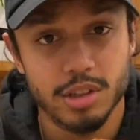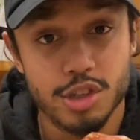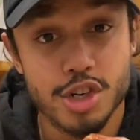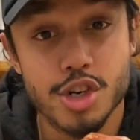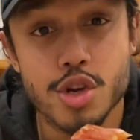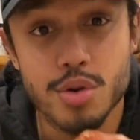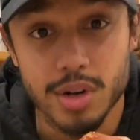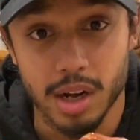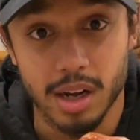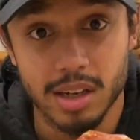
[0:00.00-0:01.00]

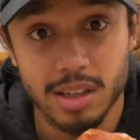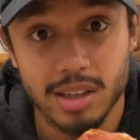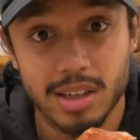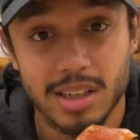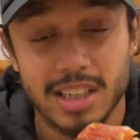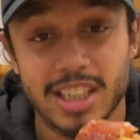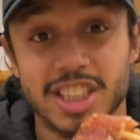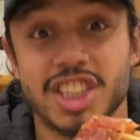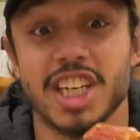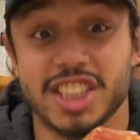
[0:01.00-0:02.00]
tuna
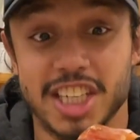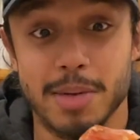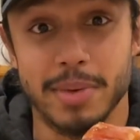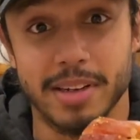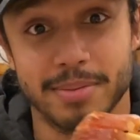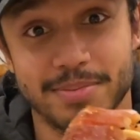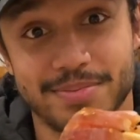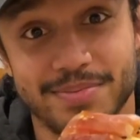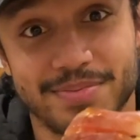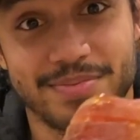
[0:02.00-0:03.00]
sashimi.
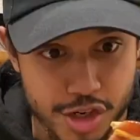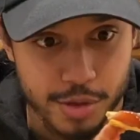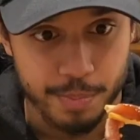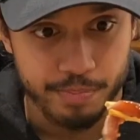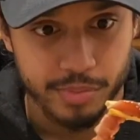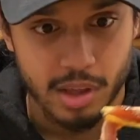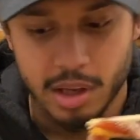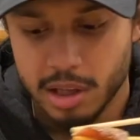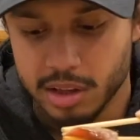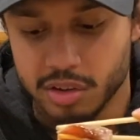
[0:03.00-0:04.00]

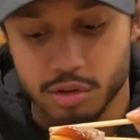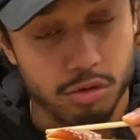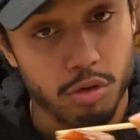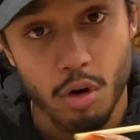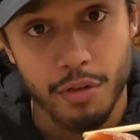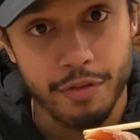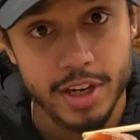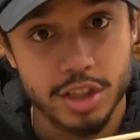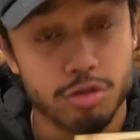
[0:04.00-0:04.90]
This is raw fish,